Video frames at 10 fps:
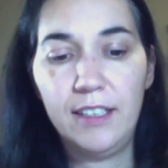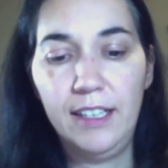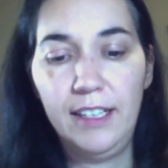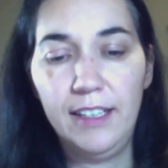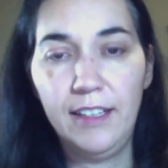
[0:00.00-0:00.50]

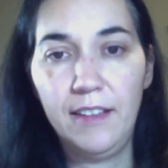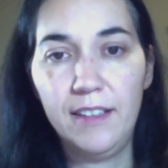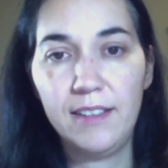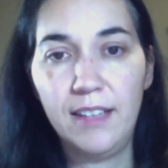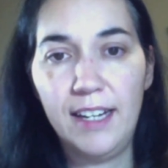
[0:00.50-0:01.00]
And
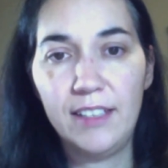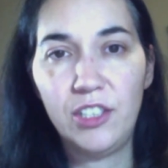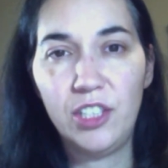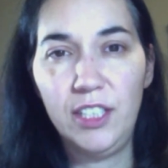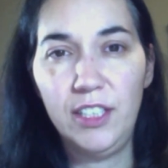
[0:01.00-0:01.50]
this
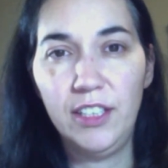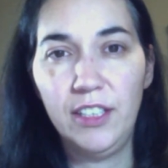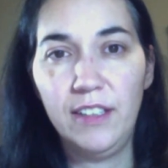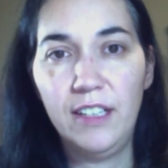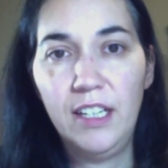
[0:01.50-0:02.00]
last
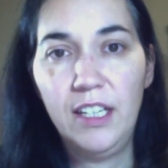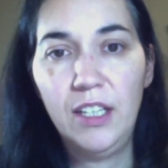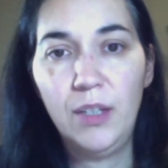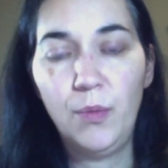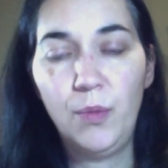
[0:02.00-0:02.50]
year,
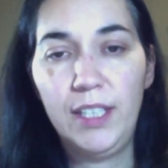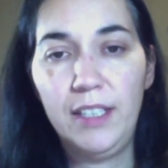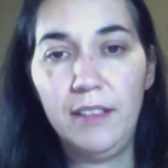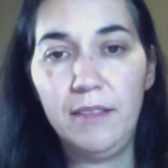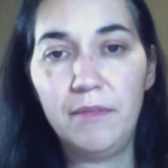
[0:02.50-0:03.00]

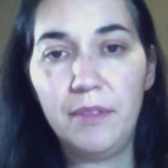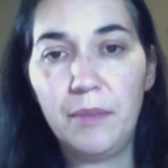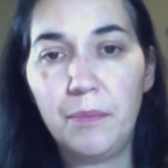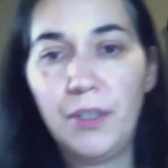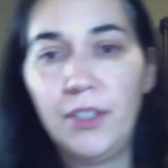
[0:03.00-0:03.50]
we
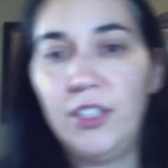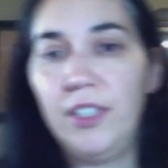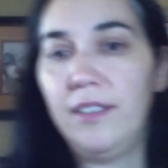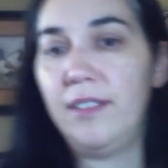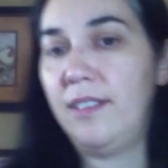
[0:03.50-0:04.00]

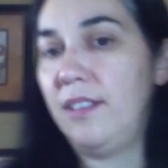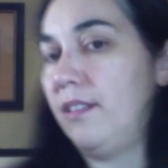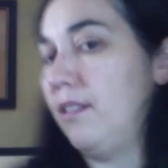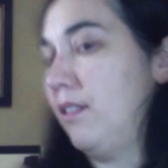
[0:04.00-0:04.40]
purchased